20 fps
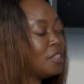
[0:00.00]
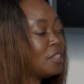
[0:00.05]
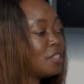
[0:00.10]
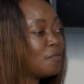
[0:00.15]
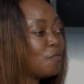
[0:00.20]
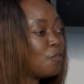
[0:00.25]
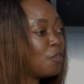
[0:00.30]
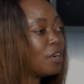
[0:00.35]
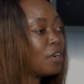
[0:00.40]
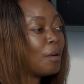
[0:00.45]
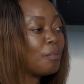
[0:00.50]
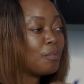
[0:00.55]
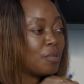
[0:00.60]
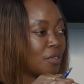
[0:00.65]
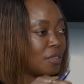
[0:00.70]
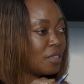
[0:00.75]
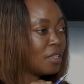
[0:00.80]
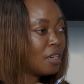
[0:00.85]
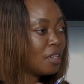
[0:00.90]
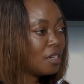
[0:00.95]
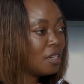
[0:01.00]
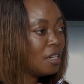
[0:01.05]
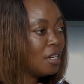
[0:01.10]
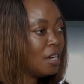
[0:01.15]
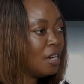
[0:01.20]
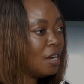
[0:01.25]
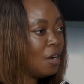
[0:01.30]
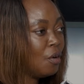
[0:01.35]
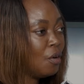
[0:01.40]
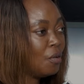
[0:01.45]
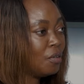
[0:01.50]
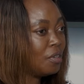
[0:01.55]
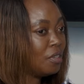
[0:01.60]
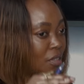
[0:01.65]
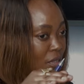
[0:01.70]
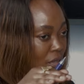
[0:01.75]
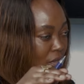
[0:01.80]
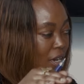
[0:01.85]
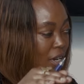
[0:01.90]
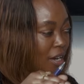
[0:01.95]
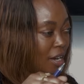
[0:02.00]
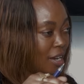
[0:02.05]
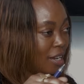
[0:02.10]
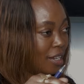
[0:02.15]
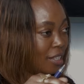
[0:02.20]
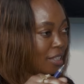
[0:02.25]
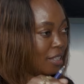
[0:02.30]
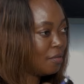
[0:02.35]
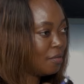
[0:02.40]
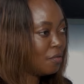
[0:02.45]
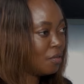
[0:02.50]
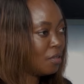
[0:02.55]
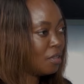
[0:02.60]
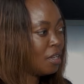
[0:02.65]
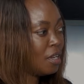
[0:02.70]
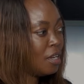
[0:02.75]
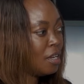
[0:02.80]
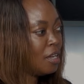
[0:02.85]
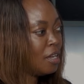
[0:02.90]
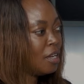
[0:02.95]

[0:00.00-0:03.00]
the T4 numbers are on a higher level.